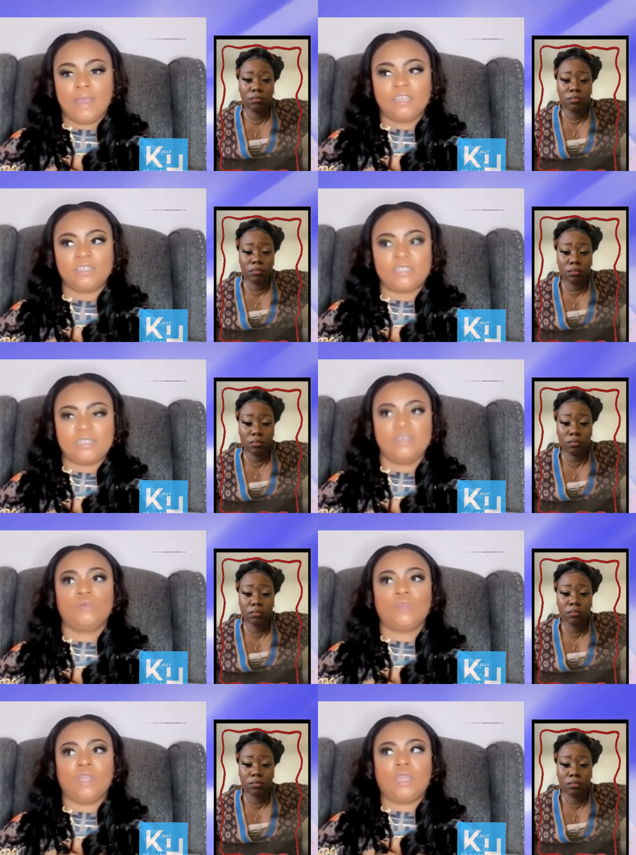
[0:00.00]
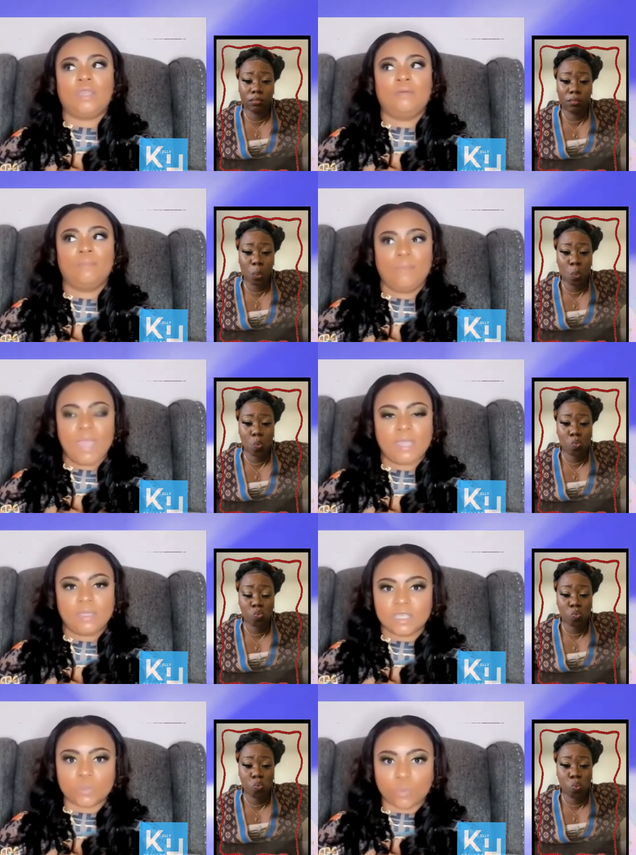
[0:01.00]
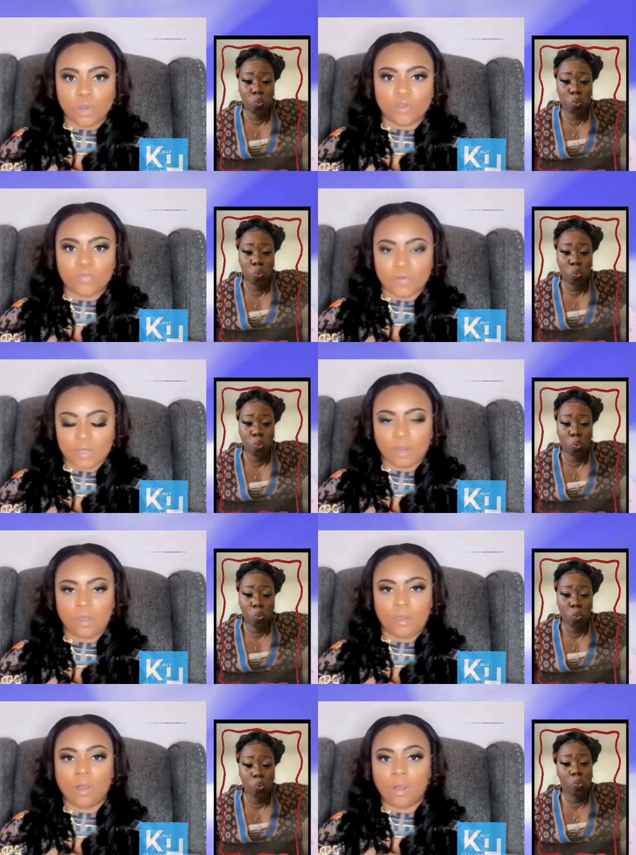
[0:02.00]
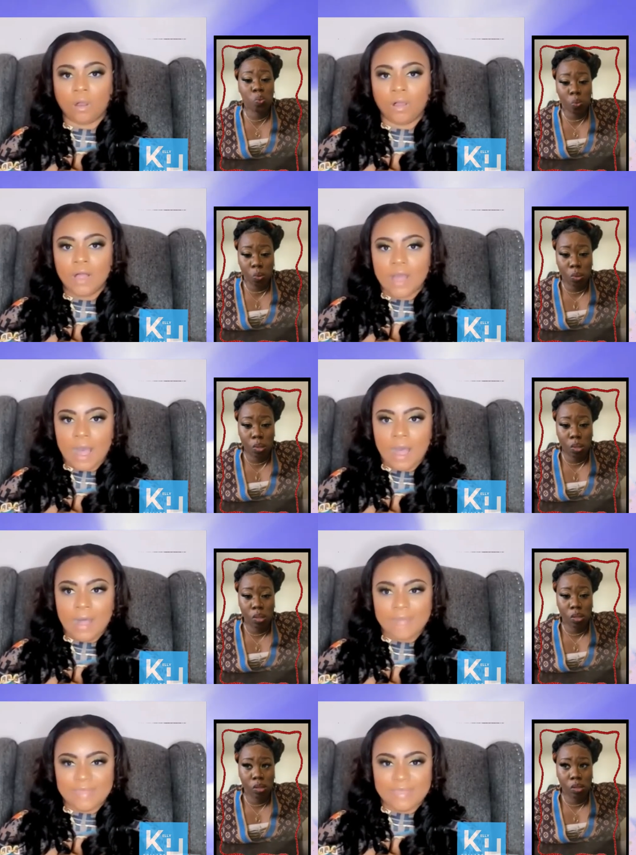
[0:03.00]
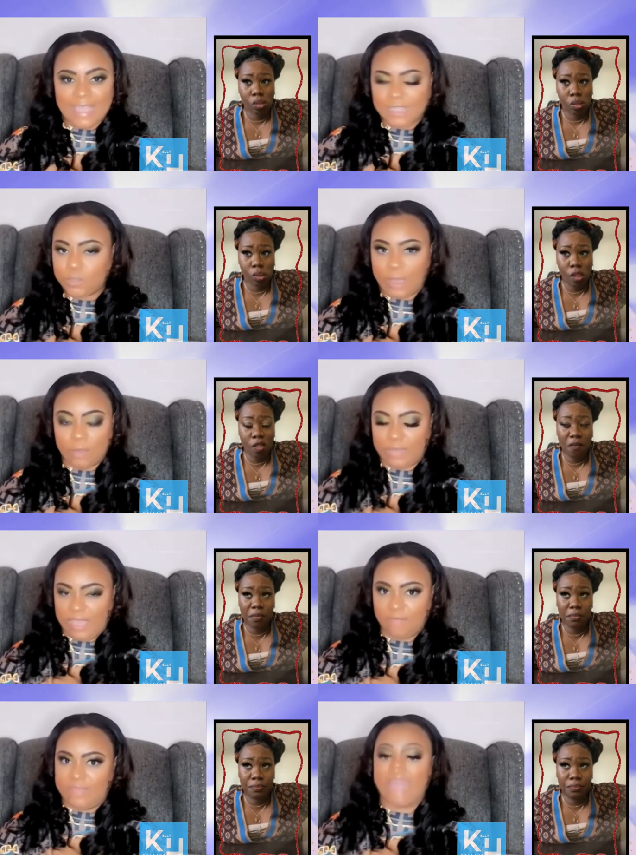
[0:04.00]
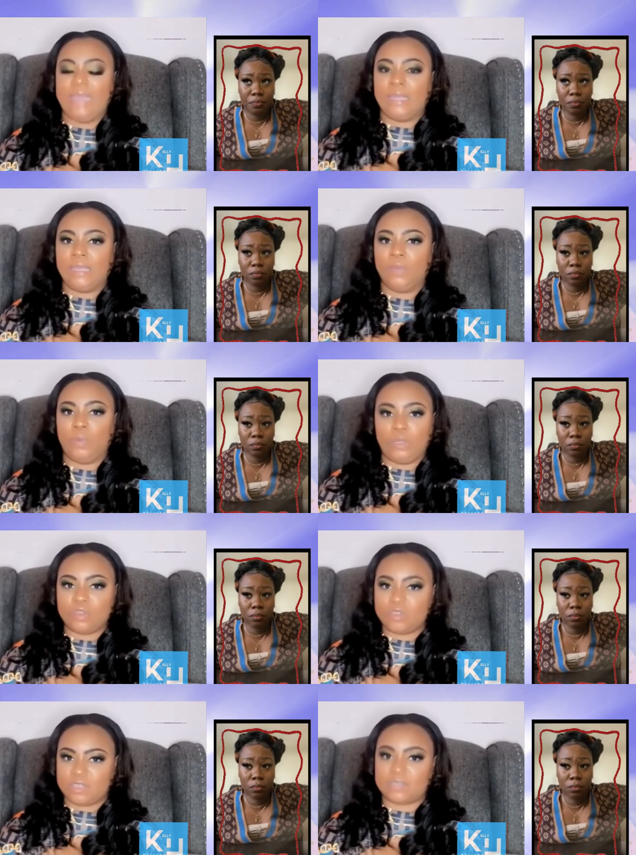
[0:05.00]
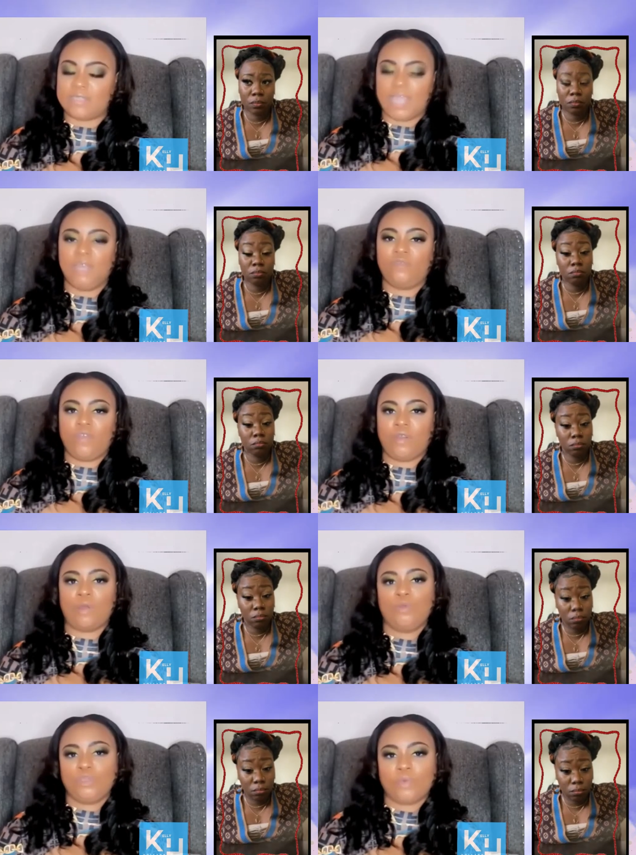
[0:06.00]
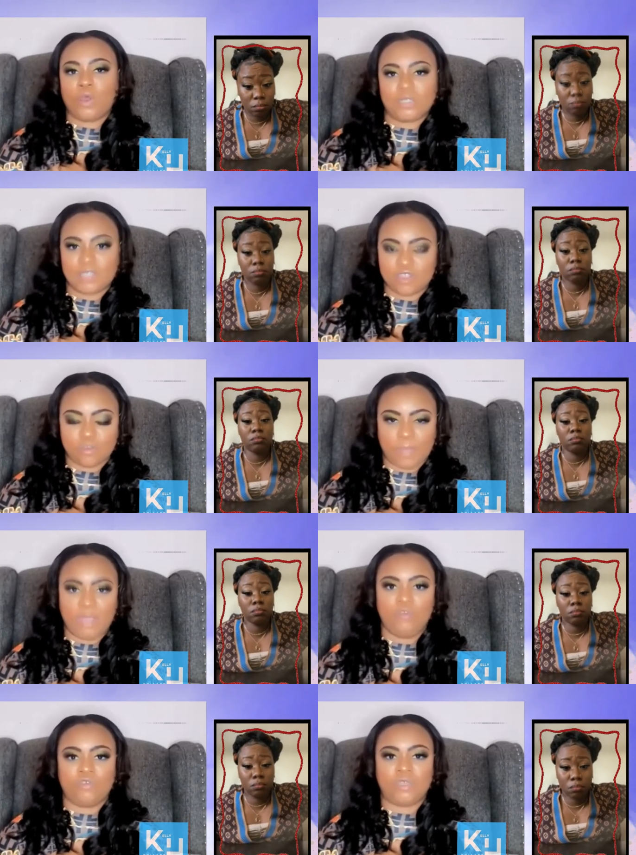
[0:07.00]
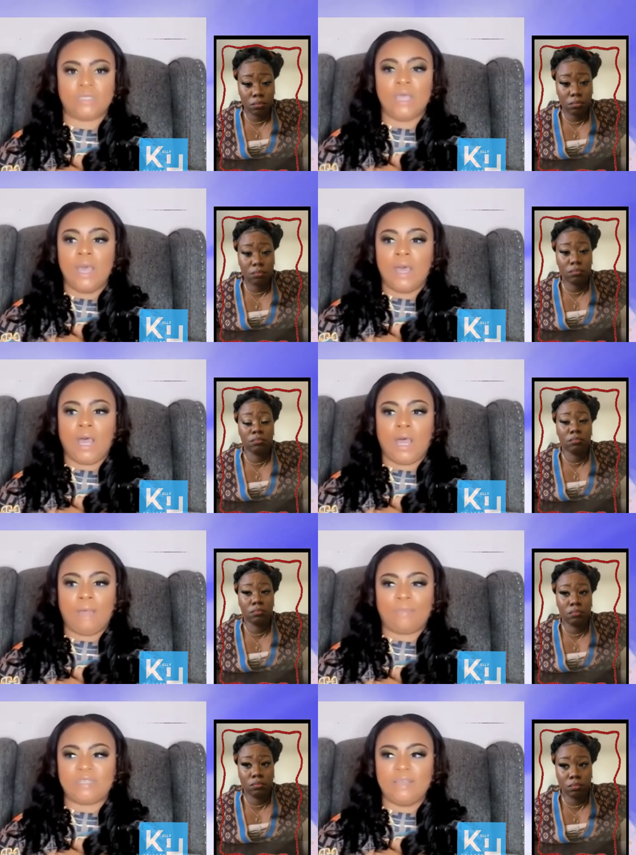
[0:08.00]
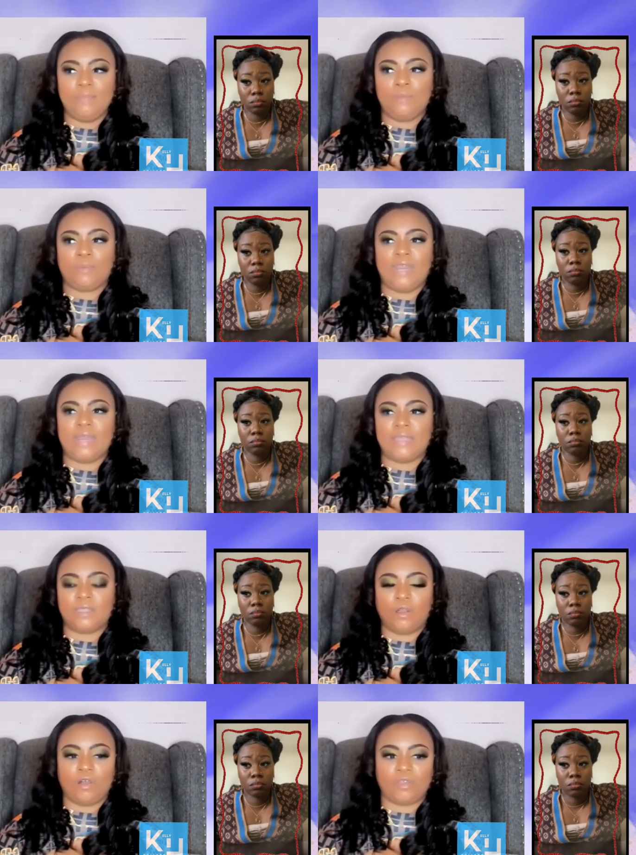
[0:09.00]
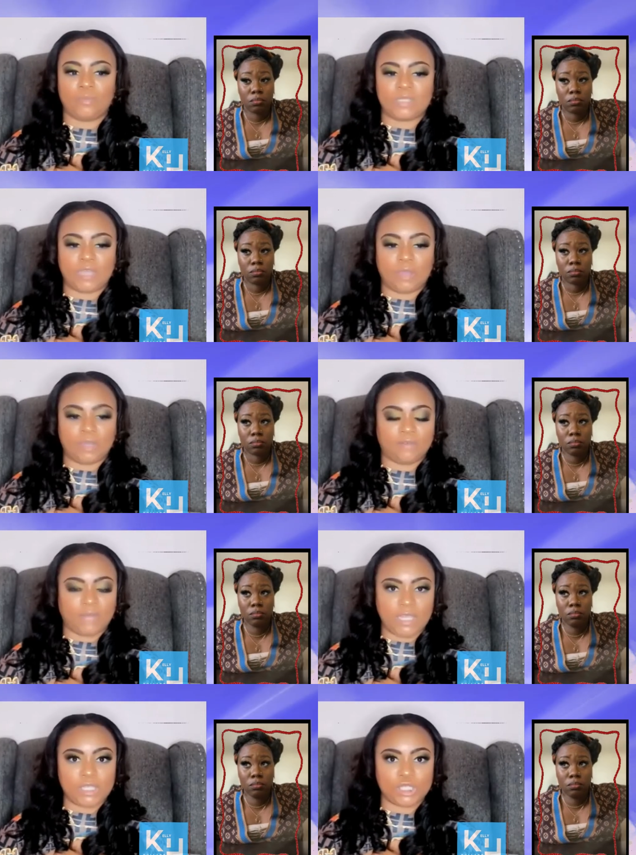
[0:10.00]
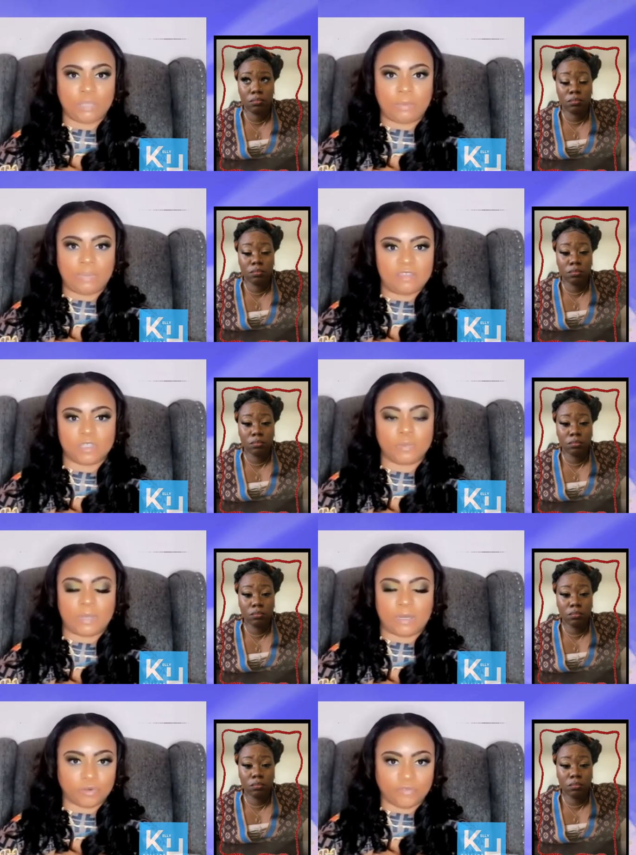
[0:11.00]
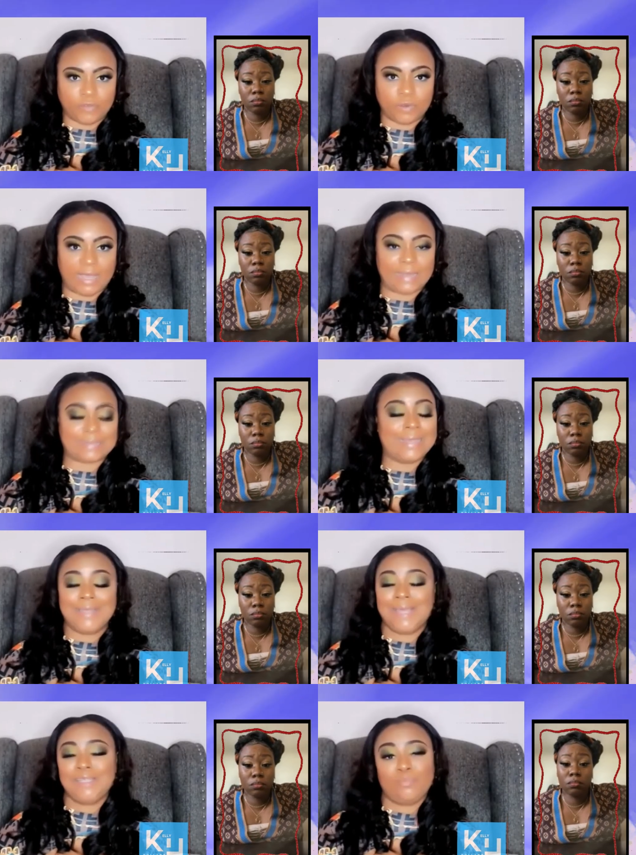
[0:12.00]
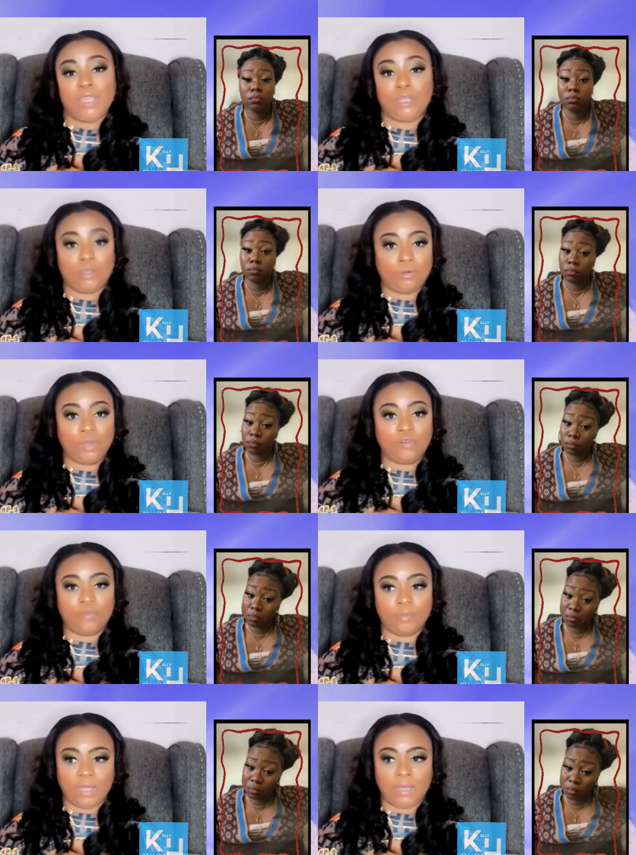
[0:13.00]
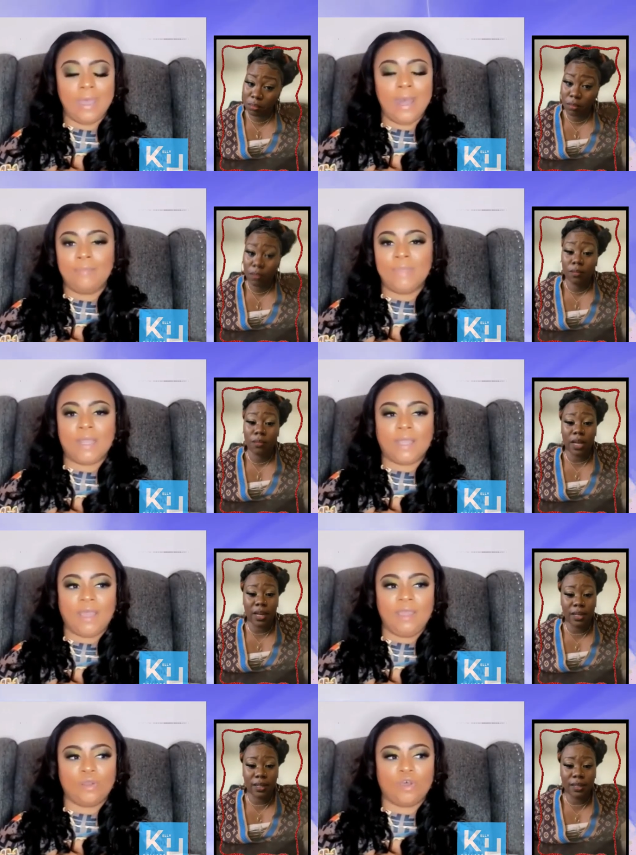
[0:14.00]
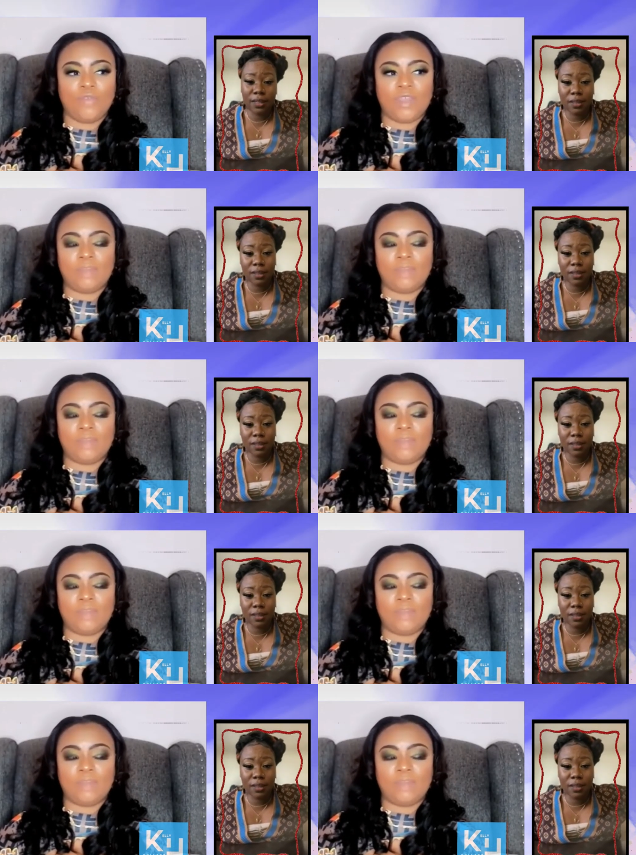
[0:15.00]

Speaker 1: considering making this work for the long haul. Um, that's why we have dating, where you can just date and figure out who you are and set your boundaries. Um, but some people, they like to call themselves in a relationship and they just been on a few dates. That's a big no no for me. I'm not cutting mm-hmm. off